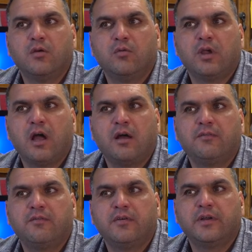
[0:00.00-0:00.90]
we
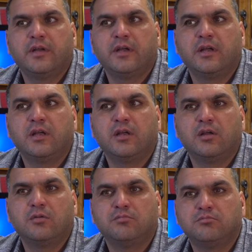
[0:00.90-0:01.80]
have
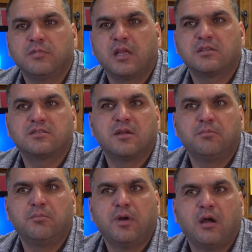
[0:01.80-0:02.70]
uh, like
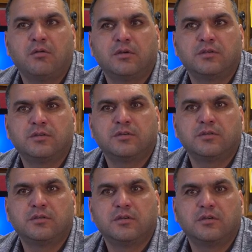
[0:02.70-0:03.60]
some
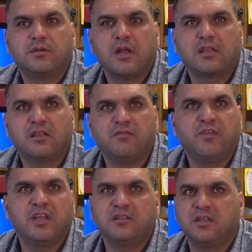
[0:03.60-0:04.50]
our like
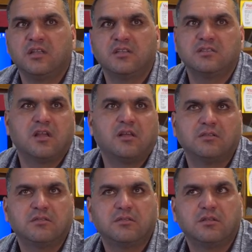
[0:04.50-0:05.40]
events
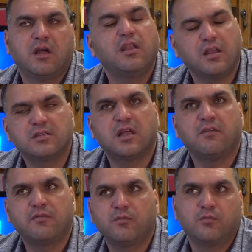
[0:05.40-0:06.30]
and a lot of
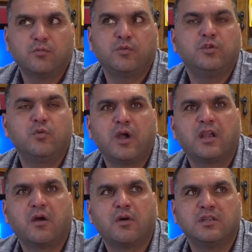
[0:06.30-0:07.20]
stuff, we know we
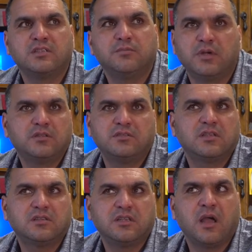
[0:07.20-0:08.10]
are our Yazidi, but
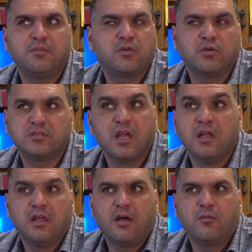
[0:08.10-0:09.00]
just, yeah, because
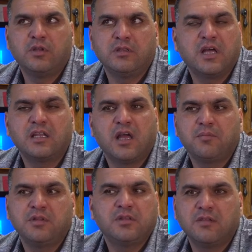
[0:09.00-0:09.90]
when that
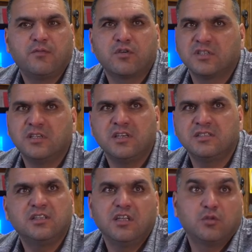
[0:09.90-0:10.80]
happened, they focused in
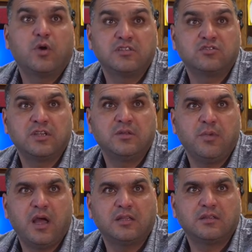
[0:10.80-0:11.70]
Yazidi, it was really
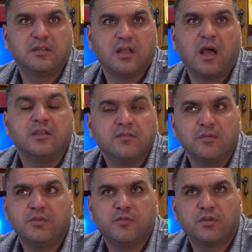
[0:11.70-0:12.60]
bad. And mm-hmm. even
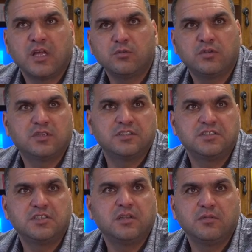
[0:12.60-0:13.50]
before that with
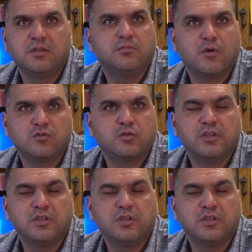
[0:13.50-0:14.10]
Christian in Mosul